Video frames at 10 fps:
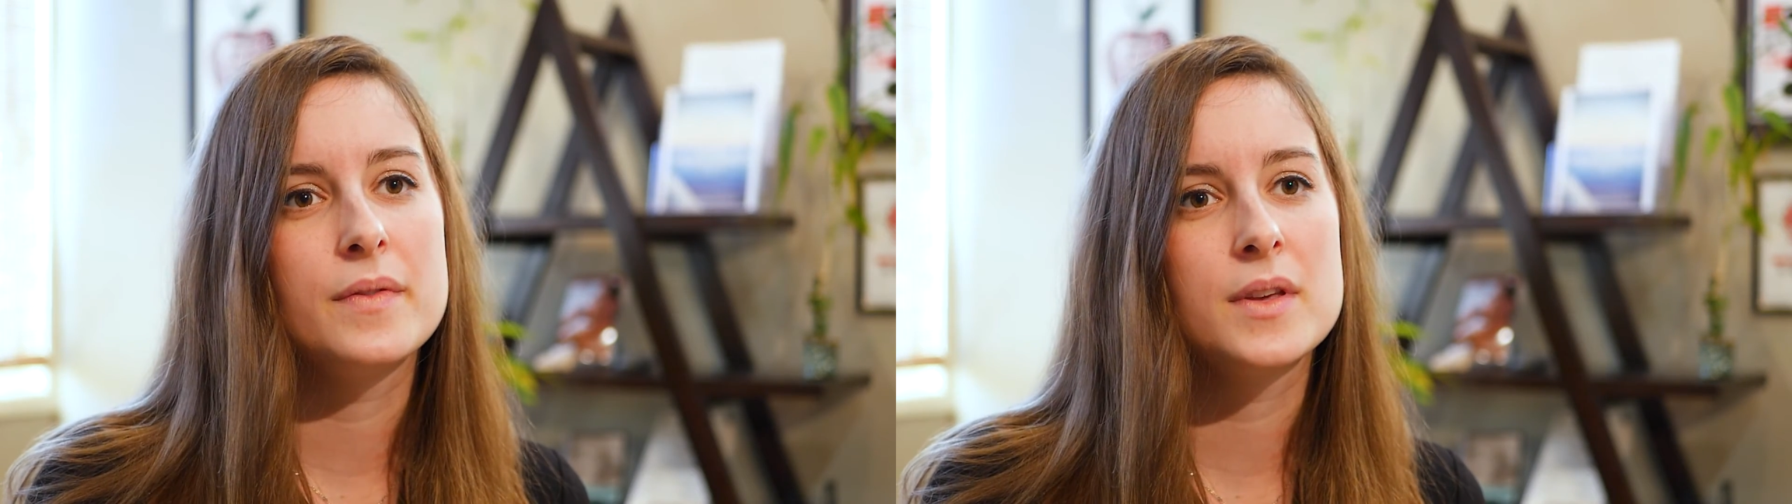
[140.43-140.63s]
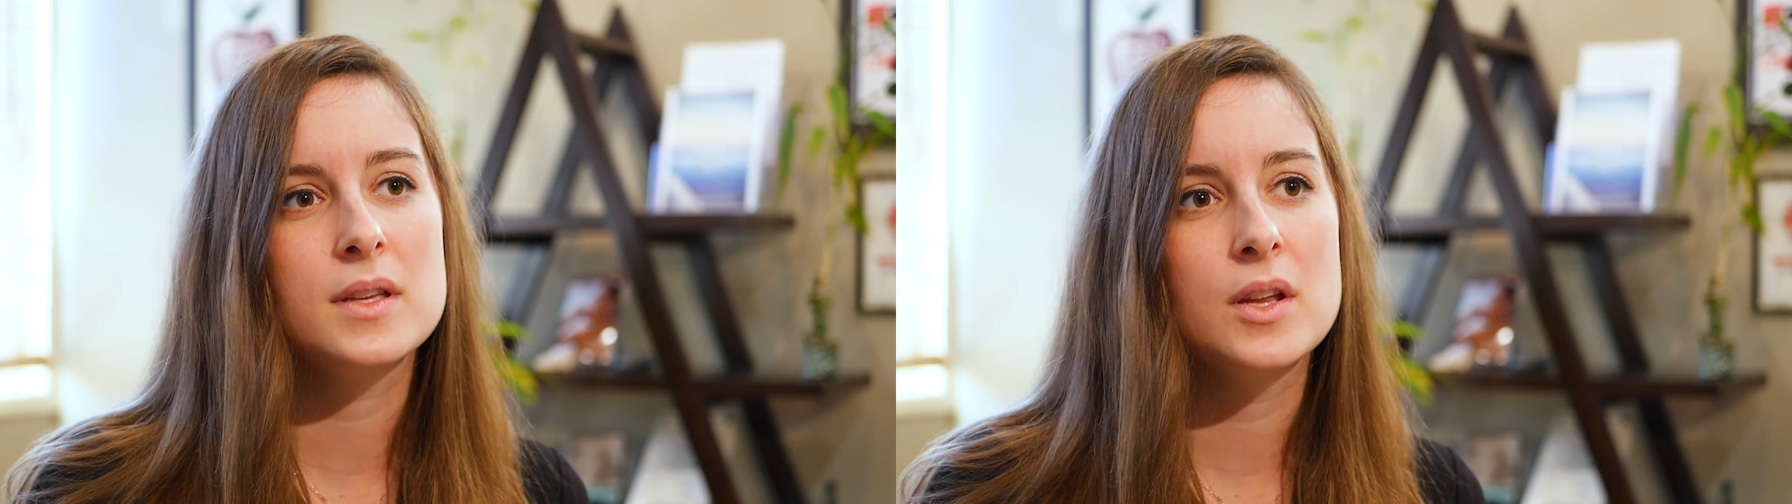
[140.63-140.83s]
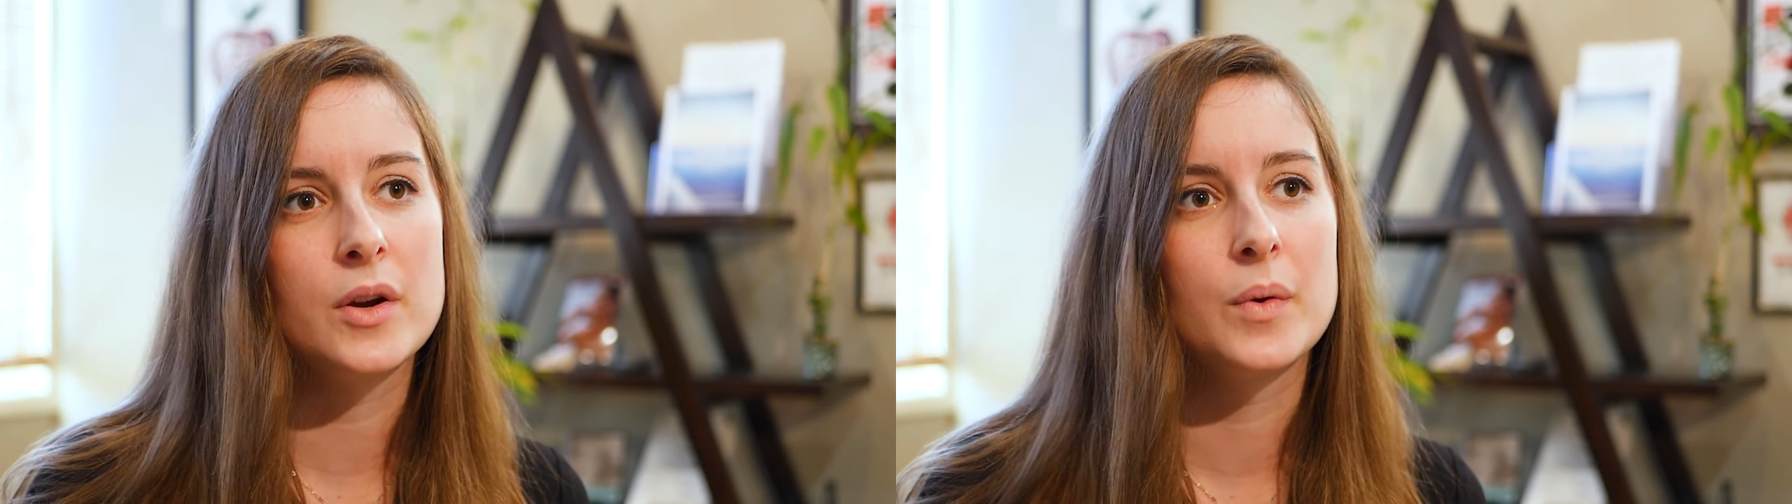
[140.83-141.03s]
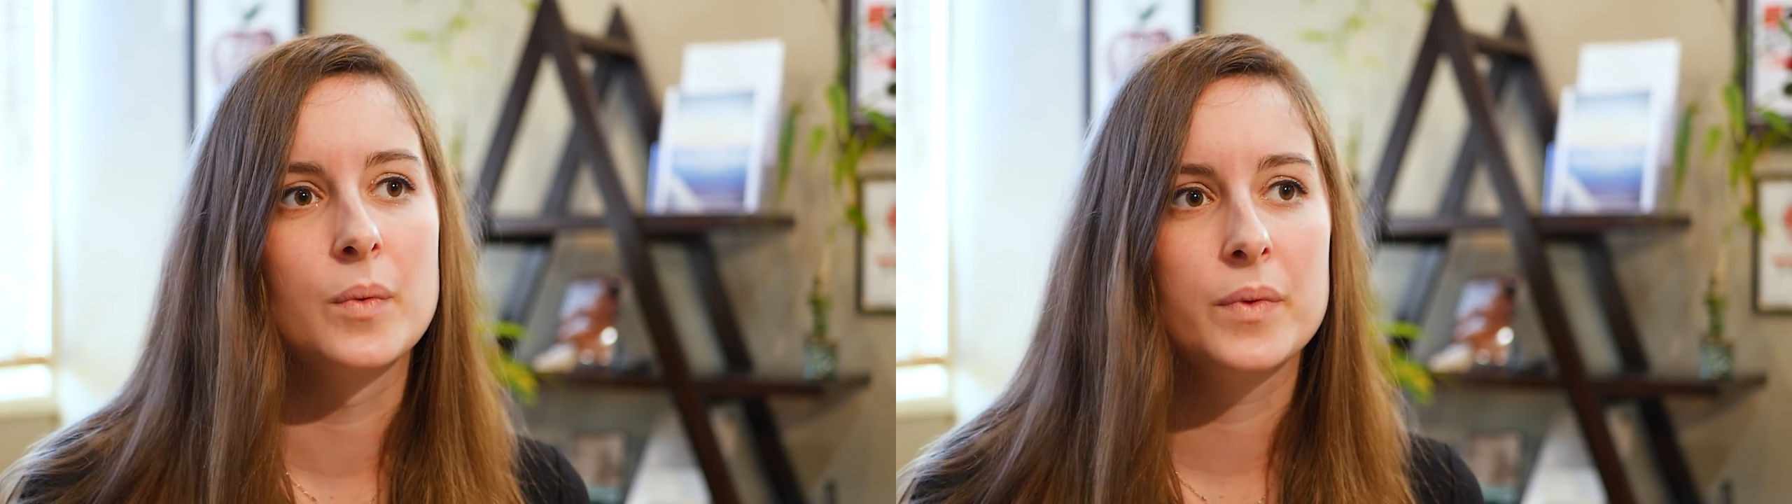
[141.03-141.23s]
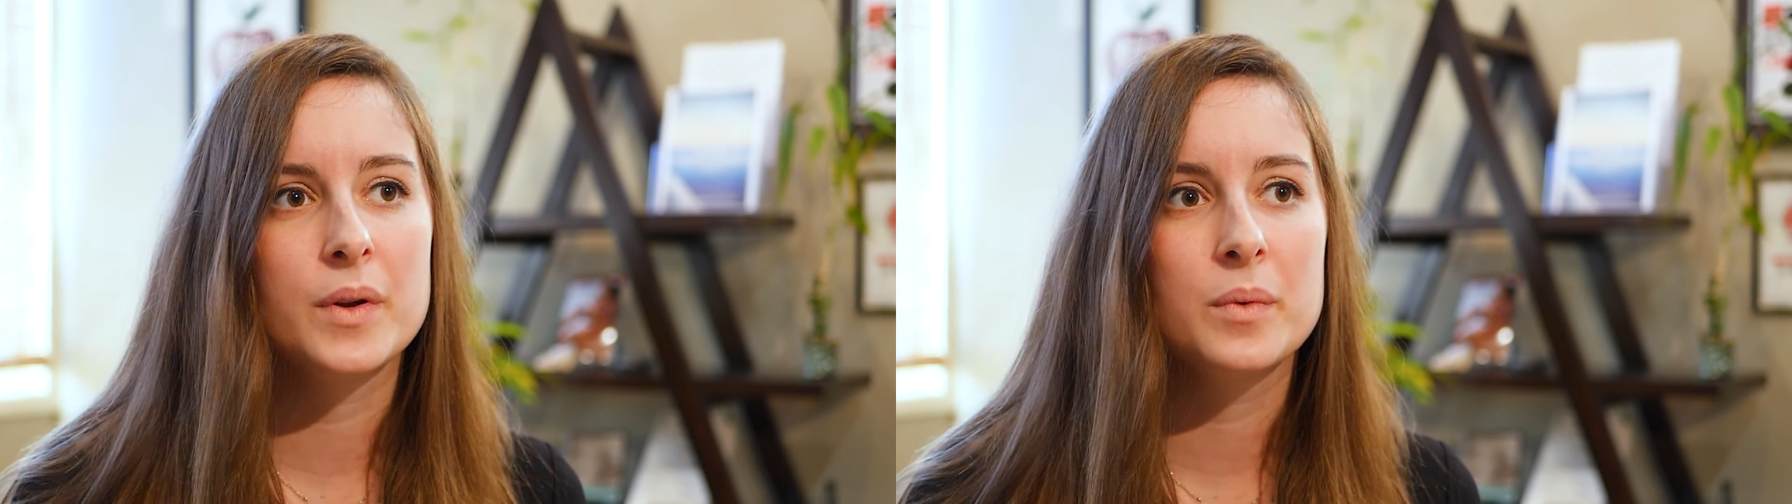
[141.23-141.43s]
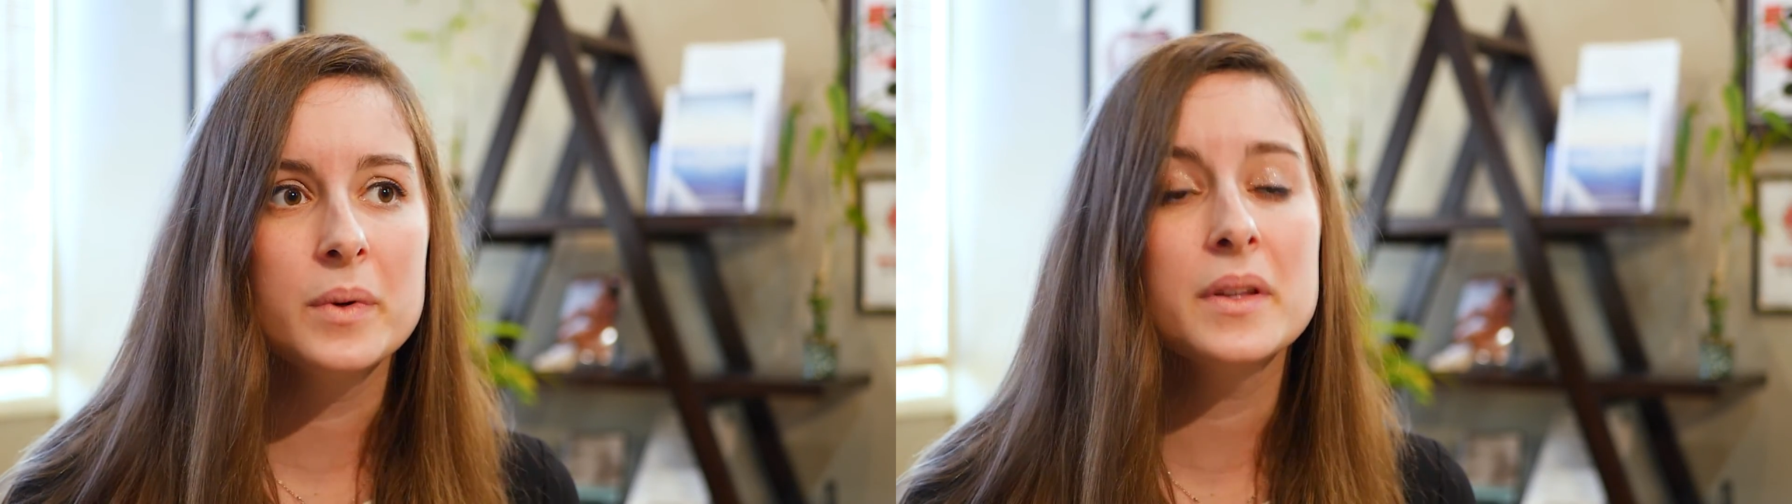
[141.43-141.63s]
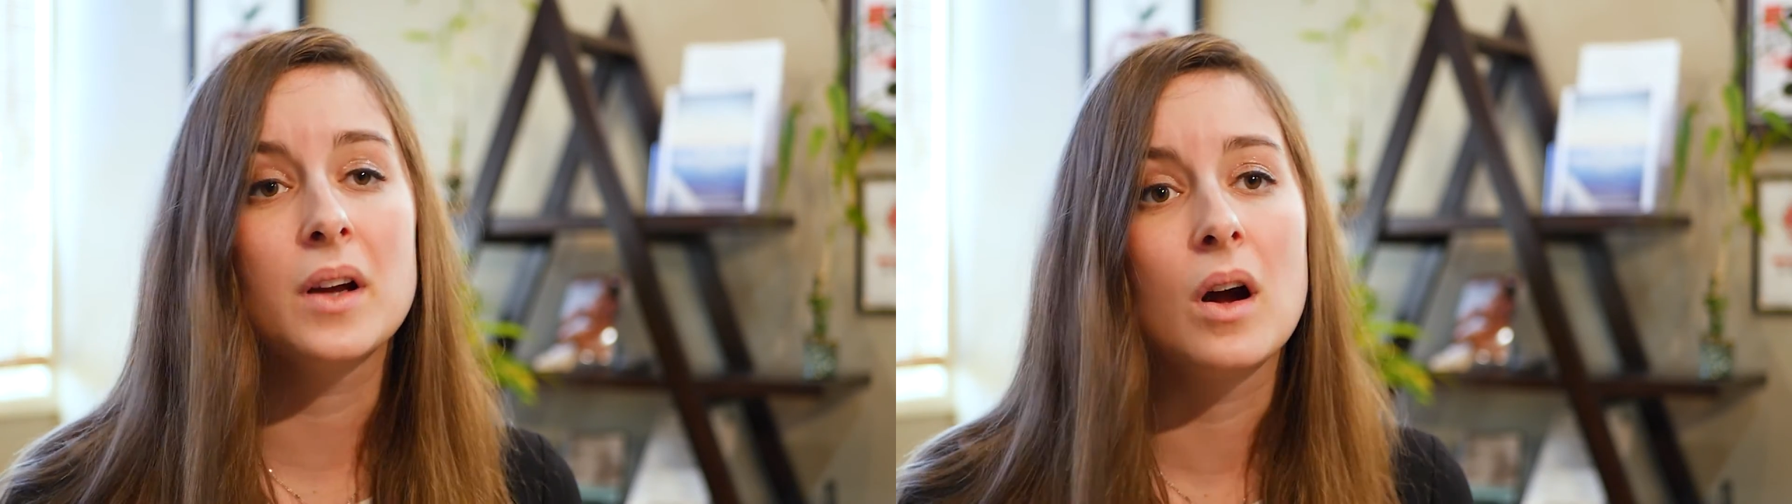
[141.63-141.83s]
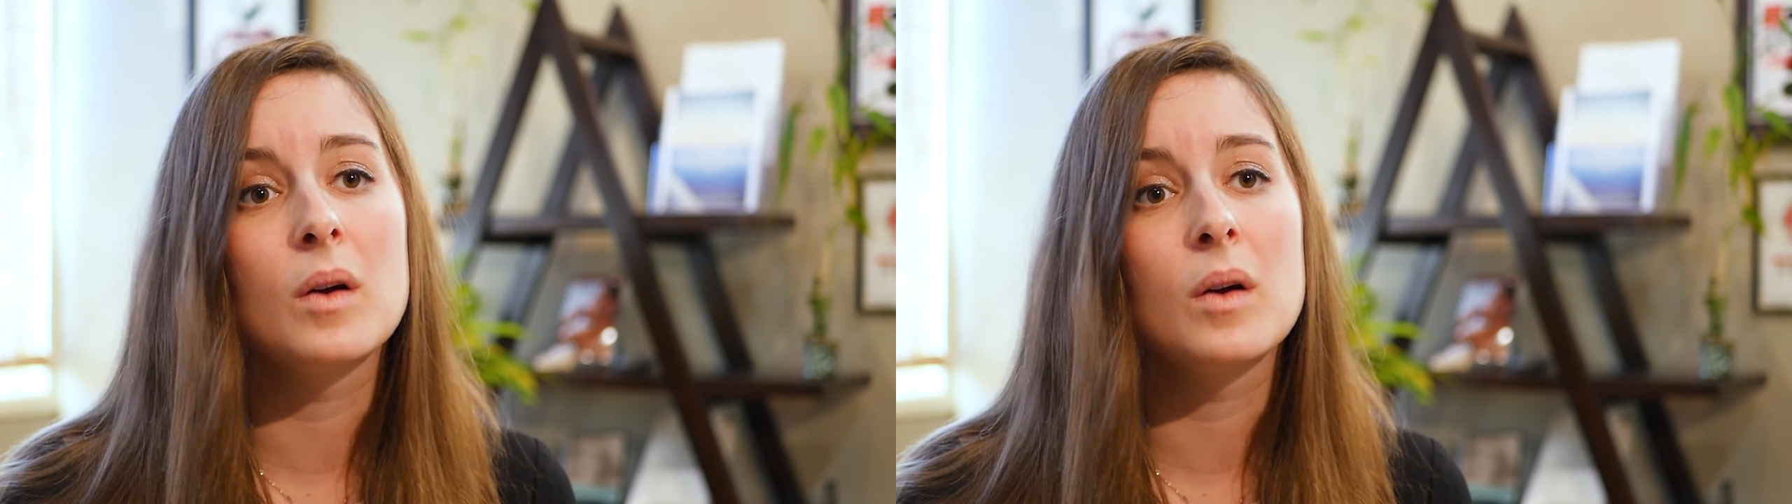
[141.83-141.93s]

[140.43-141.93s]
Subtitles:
that, you know, there really